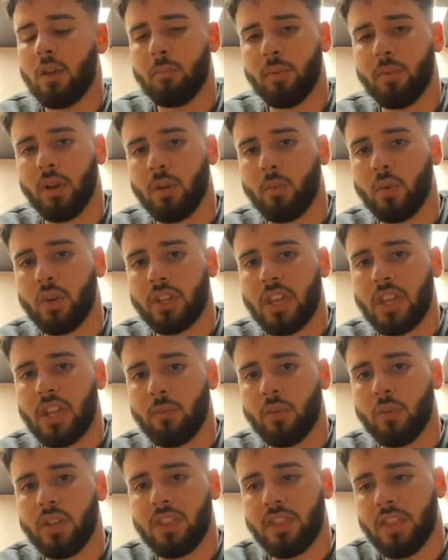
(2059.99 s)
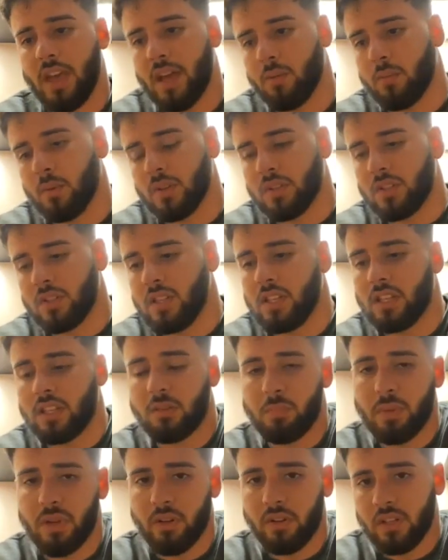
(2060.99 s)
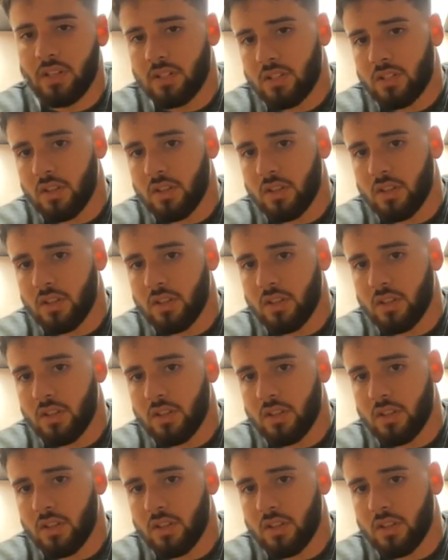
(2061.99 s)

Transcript: But what came with that was the experience